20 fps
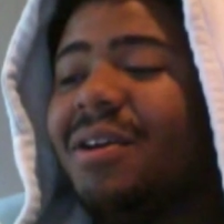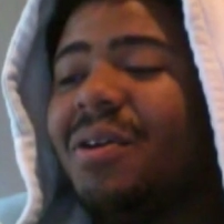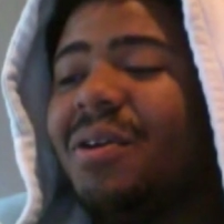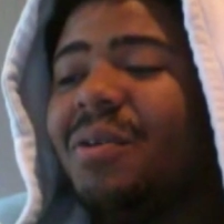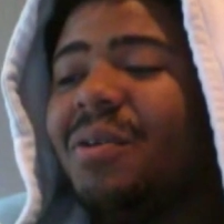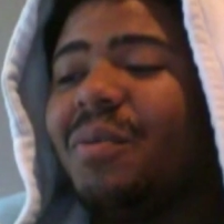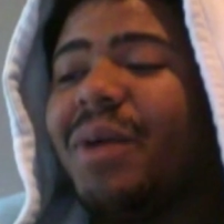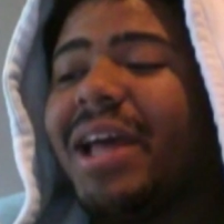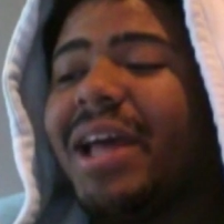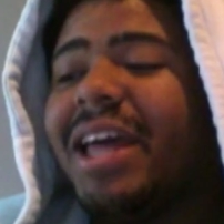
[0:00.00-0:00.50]

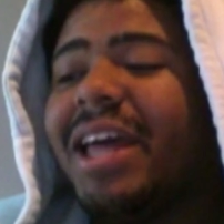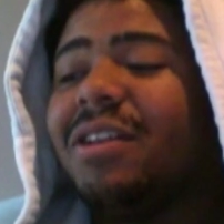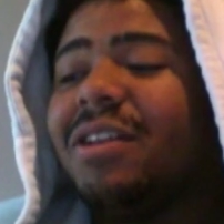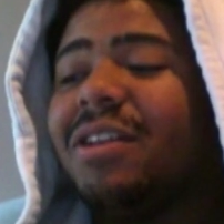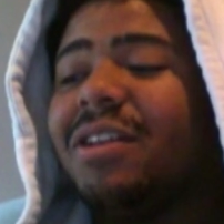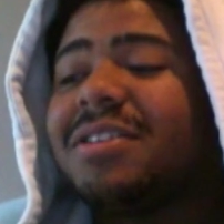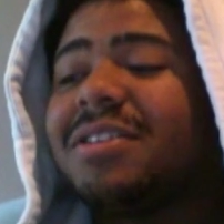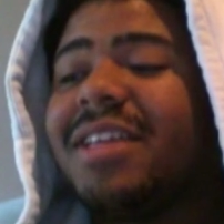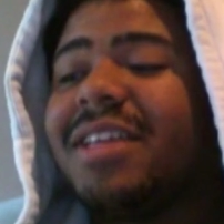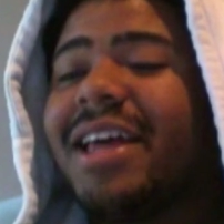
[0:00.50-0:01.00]
Well, it
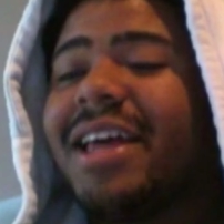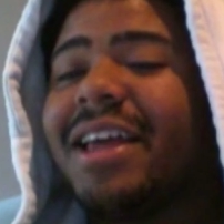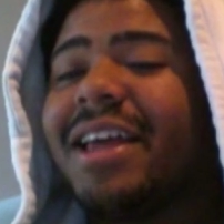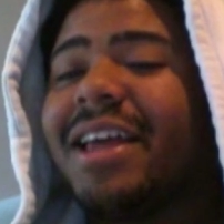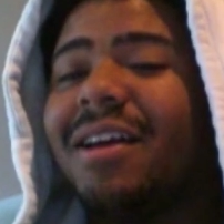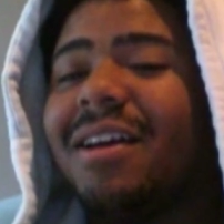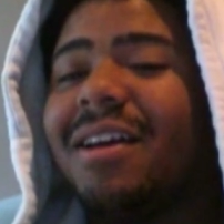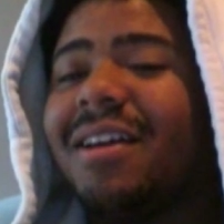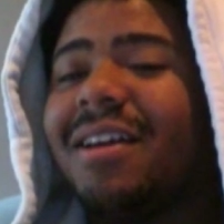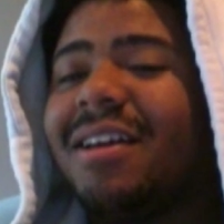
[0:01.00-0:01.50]
looks like
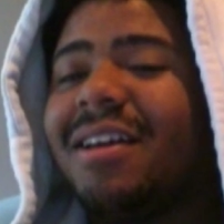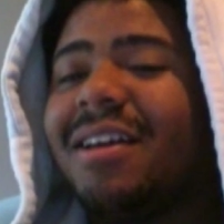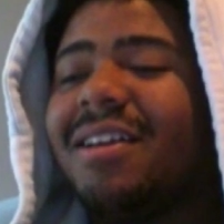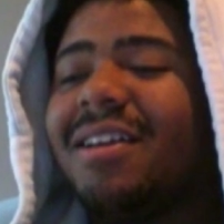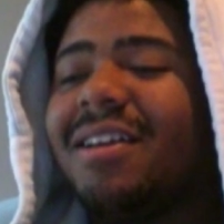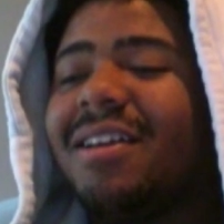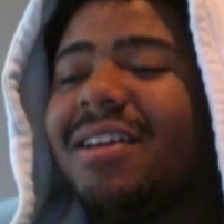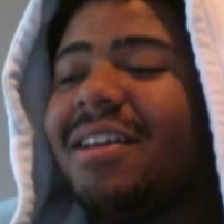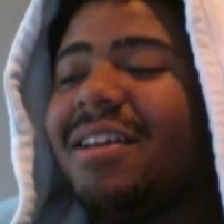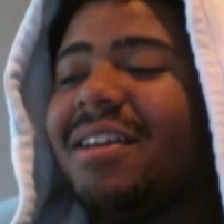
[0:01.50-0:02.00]

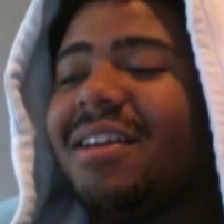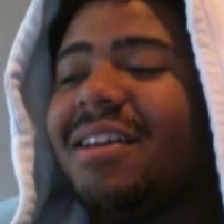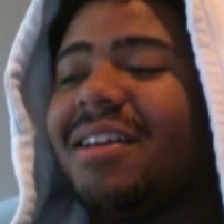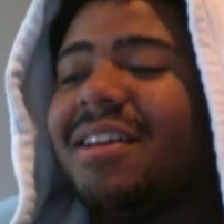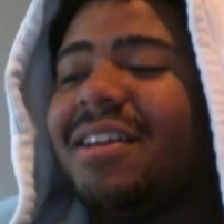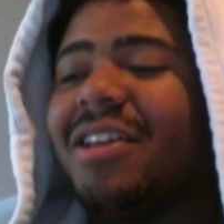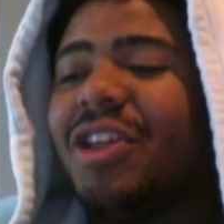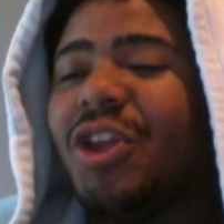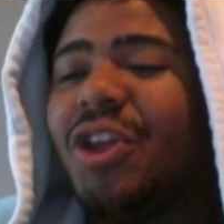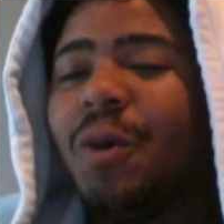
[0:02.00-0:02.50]

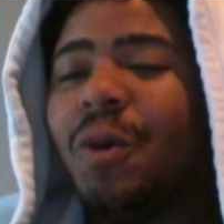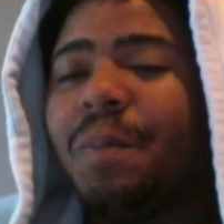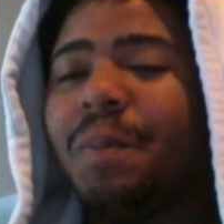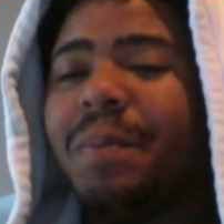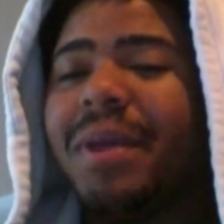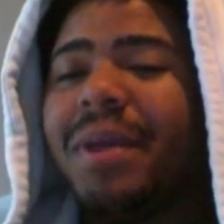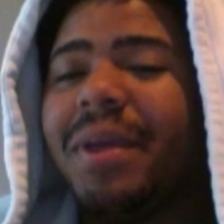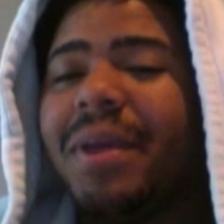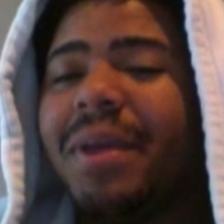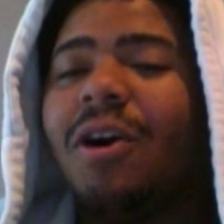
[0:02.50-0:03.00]

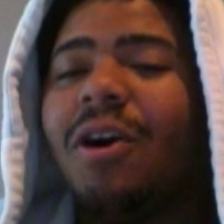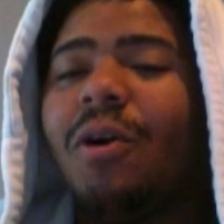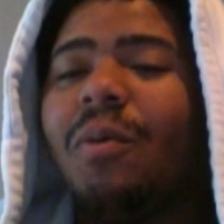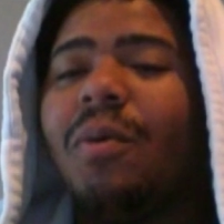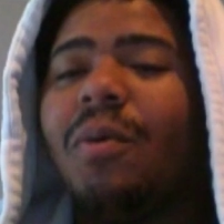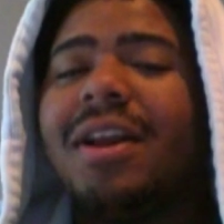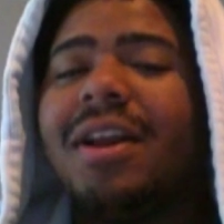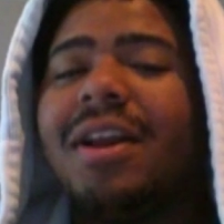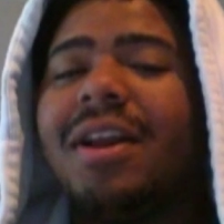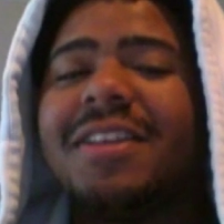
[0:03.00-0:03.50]

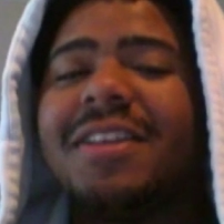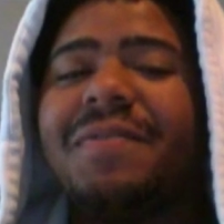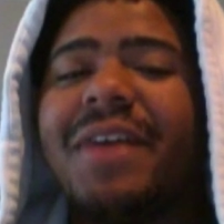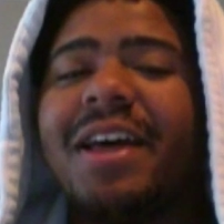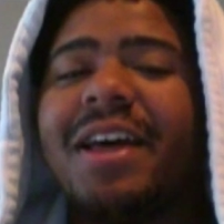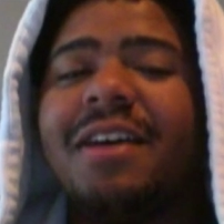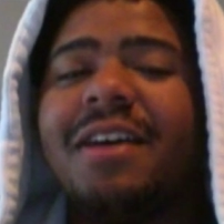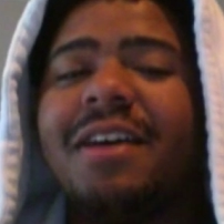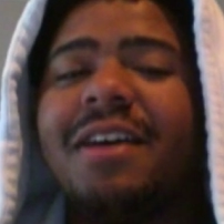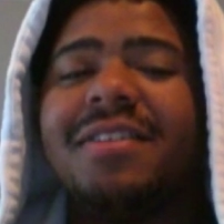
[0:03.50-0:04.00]
UB01 is
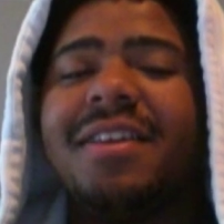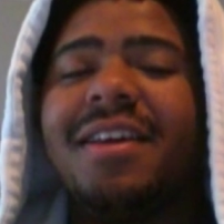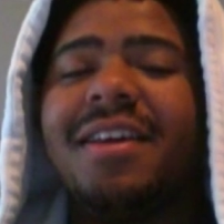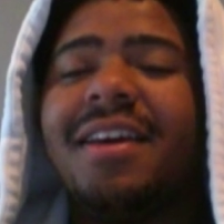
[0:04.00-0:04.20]
found.